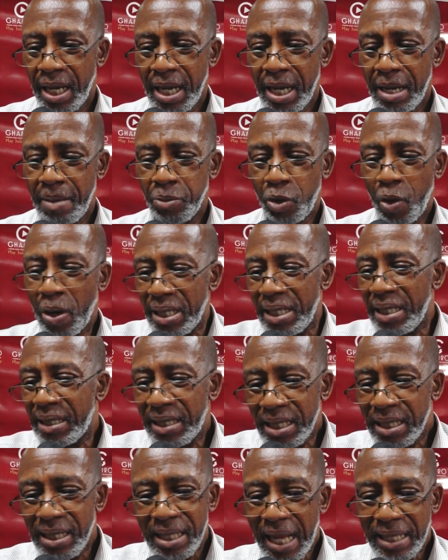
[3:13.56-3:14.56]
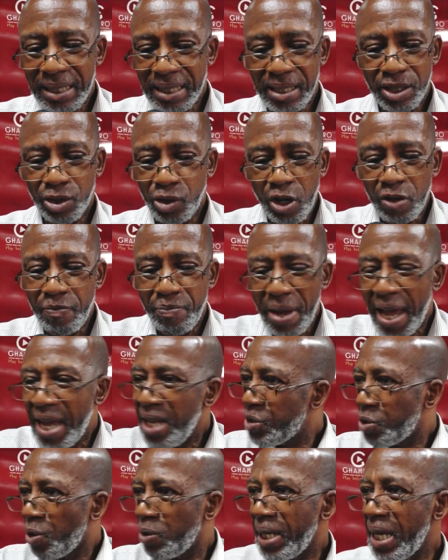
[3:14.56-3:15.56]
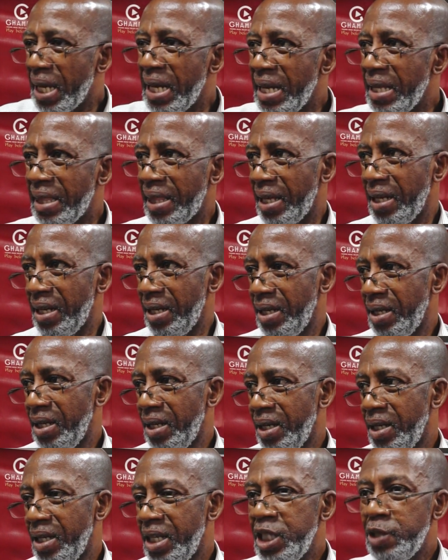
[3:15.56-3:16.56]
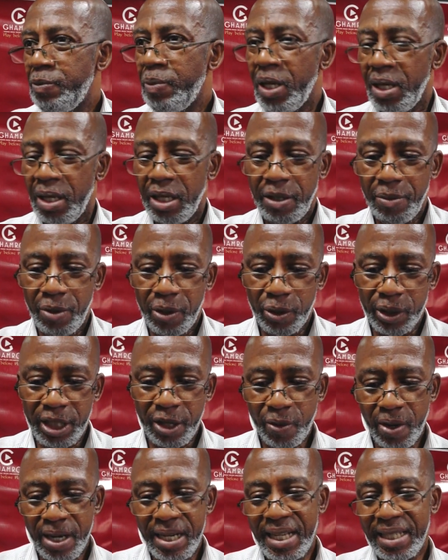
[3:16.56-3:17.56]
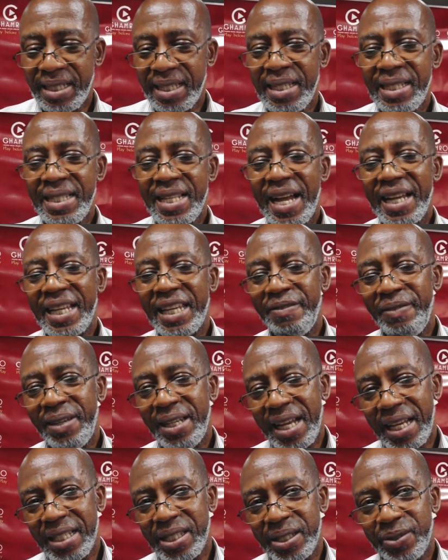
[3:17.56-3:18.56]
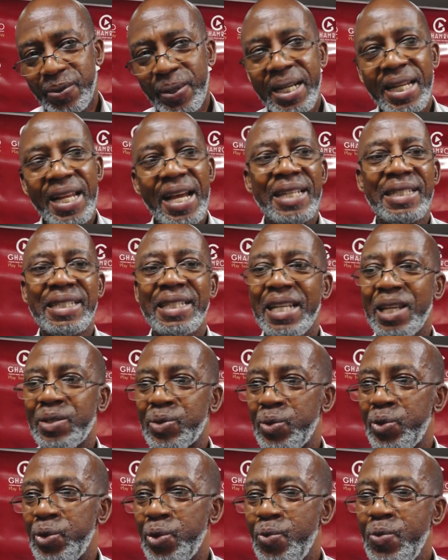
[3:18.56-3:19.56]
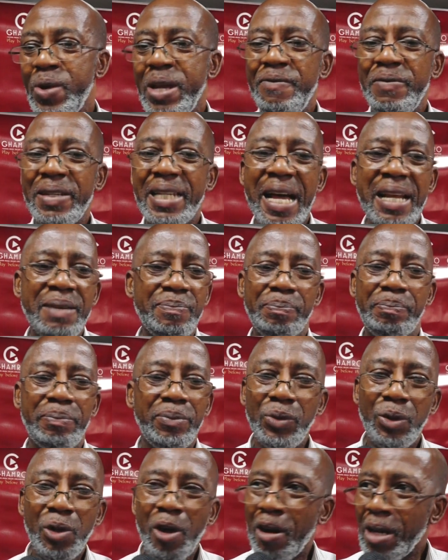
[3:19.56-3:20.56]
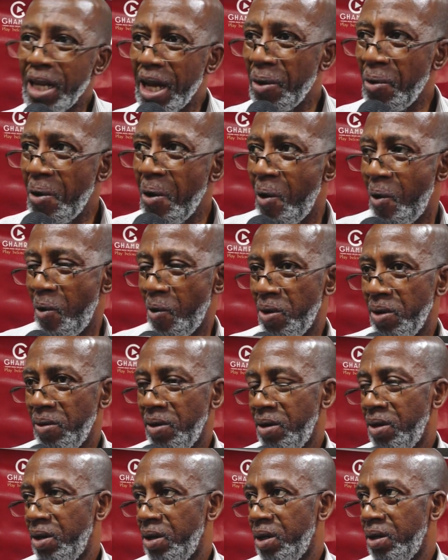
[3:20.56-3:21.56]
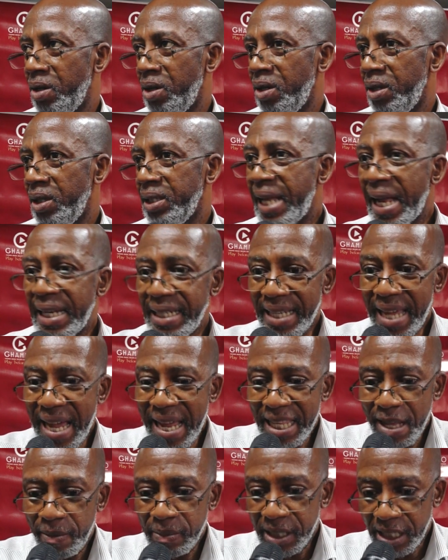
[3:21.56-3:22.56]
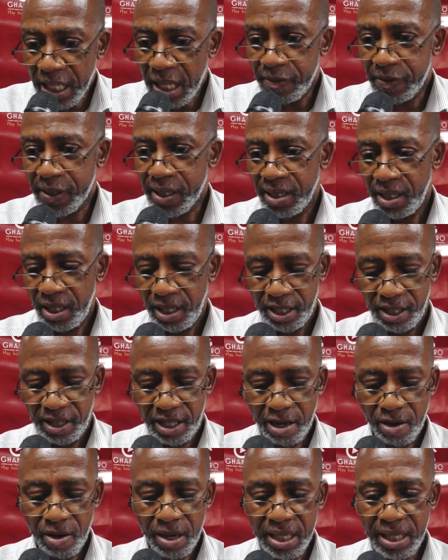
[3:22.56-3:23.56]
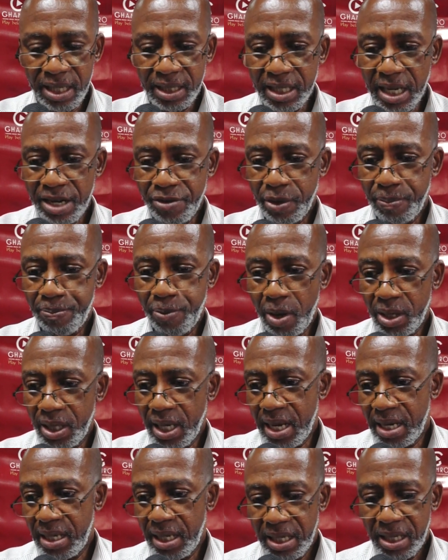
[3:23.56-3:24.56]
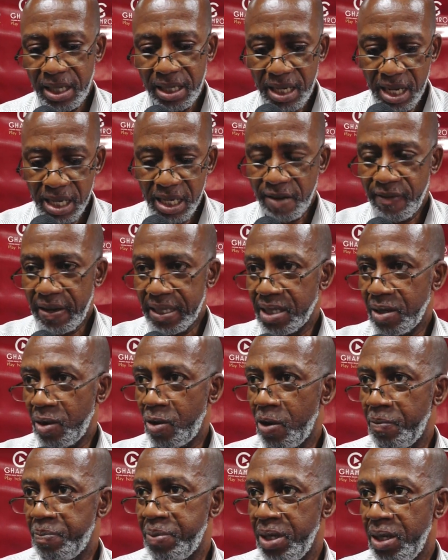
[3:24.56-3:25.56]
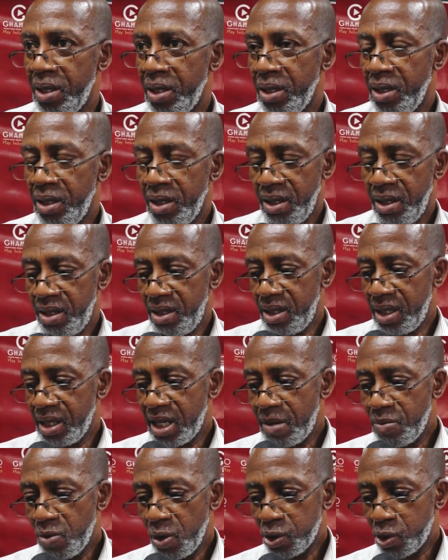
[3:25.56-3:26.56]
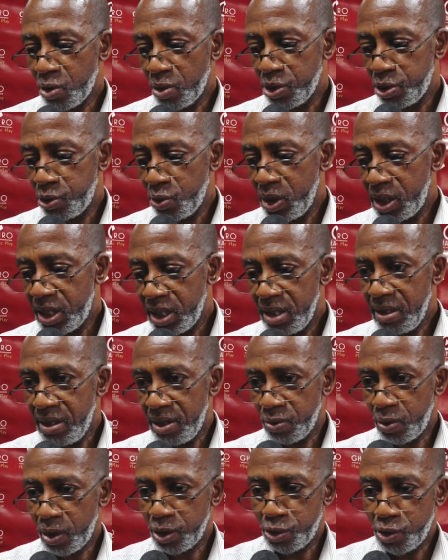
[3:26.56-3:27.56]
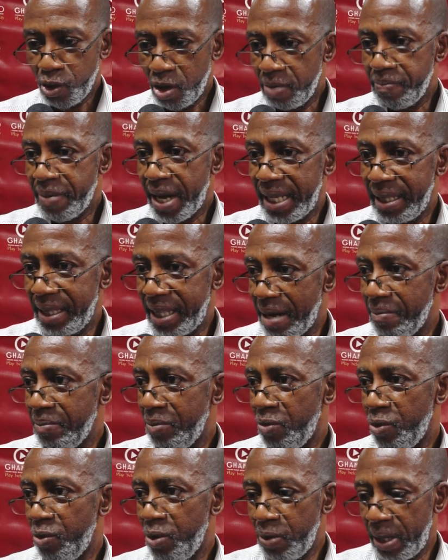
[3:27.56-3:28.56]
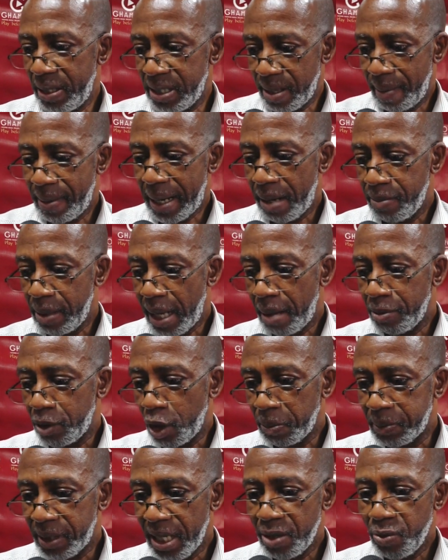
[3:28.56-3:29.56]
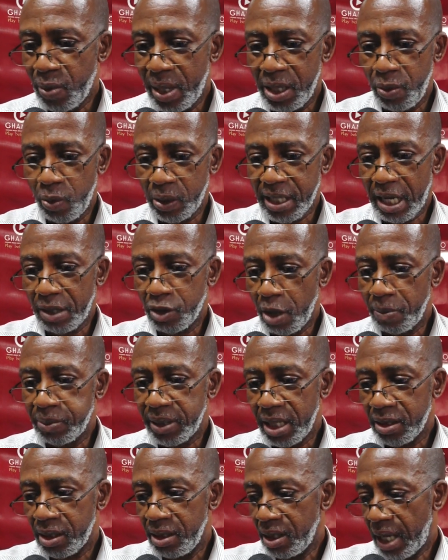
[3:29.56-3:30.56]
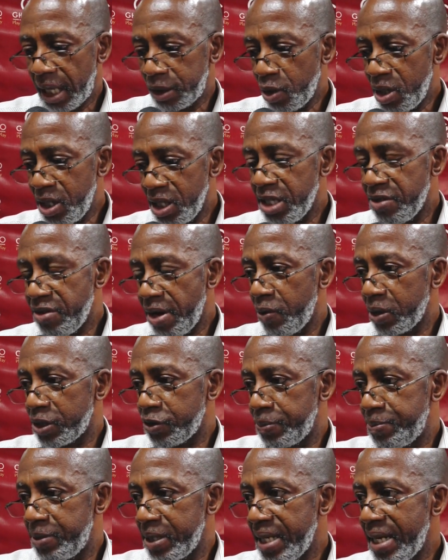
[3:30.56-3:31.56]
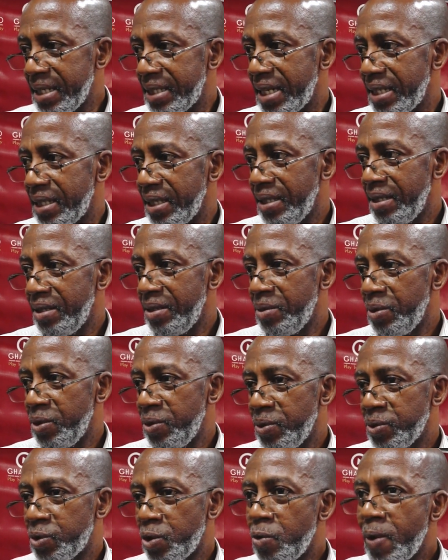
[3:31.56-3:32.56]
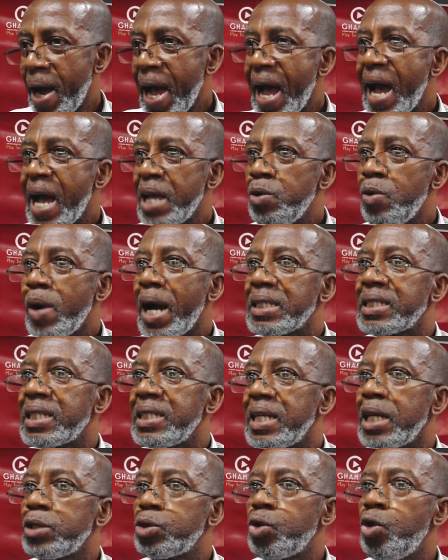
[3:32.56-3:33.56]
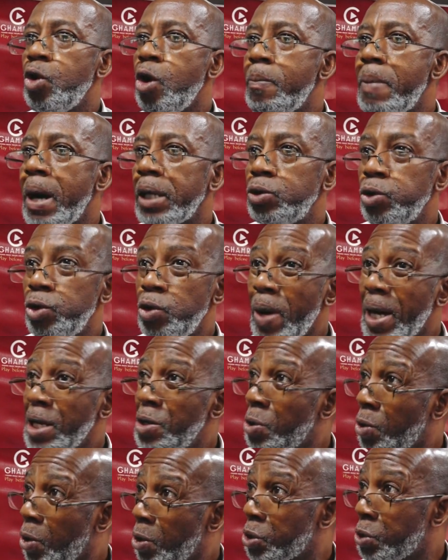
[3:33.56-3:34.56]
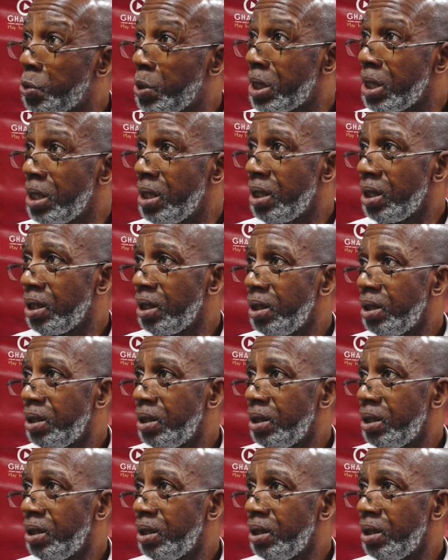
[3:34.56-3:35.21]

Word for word: uh, conditions that is not based on anything. It's, the conditions they are giving us, what they're asking us to do, we've done long ago. That they themselves, the audited report they they, they gave us a copy. The Gamro's constitution was drawn by them, It was adopted when it was adopted, Attorney General was represented. So why are you asking us to go back to do a new constitution